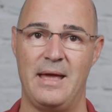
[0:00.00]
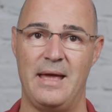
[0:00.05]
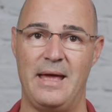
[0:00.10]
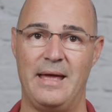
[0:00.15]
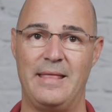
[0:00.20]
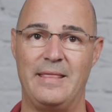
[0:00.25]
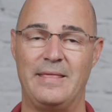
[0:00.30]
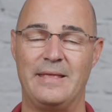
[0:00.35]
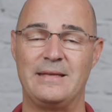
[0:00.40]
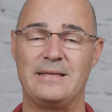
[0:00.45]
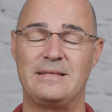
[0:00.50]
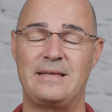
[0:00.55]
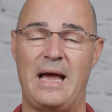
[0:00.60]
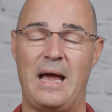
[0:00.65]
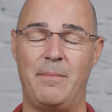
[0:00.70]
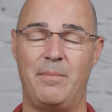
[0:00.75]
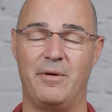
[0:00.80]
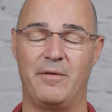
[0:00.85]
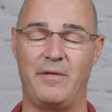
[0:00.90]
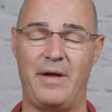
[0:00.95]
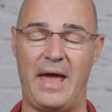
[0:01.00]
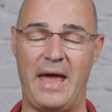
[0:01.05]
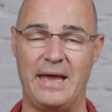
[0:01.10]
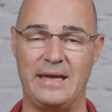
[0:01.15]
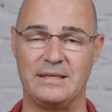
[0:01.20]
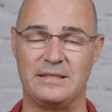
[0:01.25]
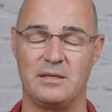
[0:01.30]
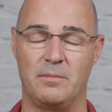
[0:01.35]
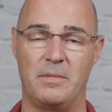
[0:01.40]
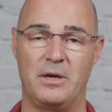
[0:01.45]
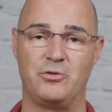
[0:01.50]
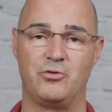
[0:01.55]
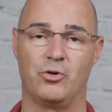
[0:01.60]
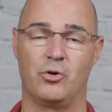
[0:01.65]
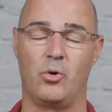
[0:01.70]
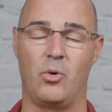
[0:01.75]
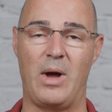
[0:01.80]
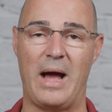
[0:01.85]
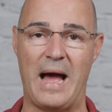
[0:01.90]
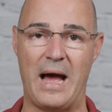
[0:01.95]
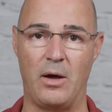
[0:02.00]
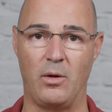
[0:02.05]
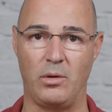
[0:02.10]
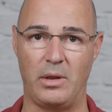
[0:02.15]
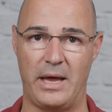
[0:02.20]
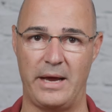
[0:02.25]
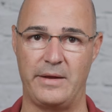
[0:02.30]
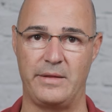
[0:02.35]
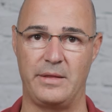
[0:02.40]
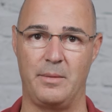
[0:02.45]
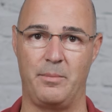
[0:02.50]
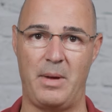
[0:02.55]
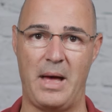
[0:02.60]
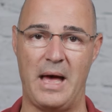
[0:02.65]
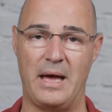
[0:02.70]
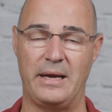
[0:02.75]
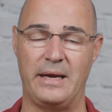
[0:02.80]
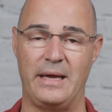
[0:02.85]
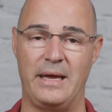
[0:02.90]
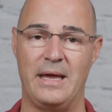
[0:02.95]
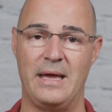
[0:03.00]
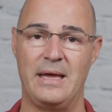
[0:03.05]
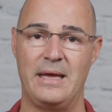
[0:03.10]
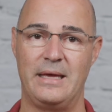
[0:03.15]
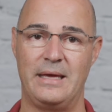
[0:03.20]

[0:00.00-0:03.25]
And this type of asymmetrical outline in the body